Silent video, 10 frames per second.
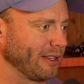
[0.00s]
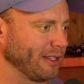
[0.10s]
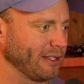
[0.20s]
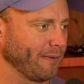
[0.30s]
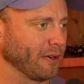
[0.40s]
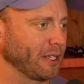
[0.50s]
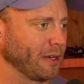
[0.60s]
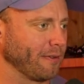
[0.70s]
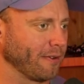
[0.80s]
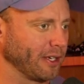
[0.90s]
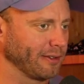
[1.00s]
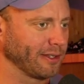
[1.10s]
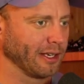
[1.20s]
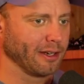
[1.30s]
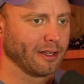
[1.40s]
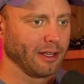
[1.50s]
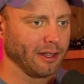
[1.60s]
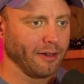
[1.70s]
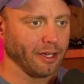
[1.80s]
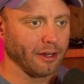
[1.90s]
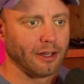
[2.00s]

This is the first time I've ever used it. I love it.